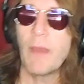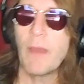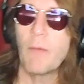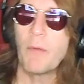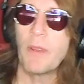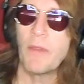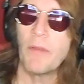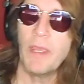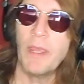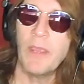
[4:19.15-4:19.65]

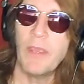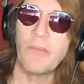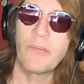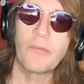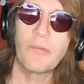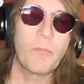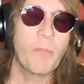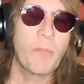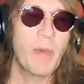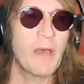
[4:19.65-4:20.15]

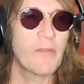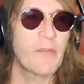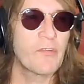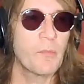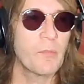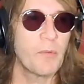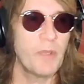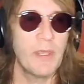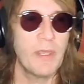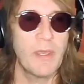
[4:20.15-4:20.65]
release,
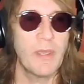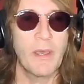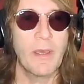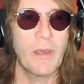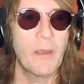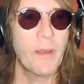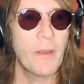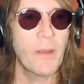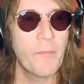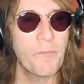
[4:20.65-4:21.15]
possibly
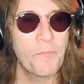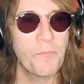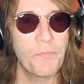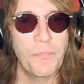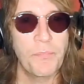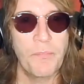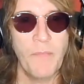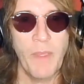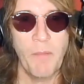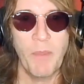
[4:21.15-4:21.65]

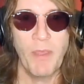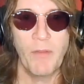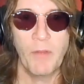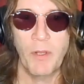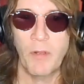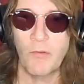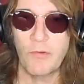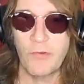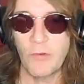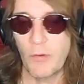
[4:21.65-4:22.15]
maybe a
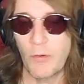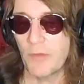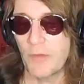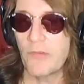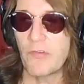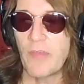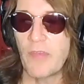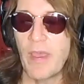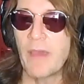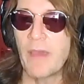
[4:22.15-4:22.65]
little short
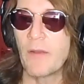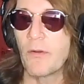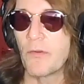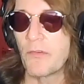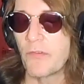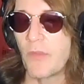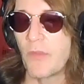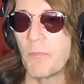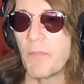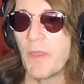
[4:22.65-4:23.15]
set or
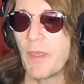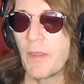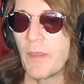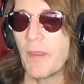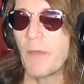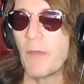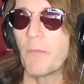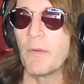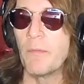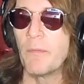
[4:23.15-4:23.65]
something
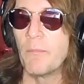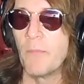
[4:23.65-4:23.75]
that we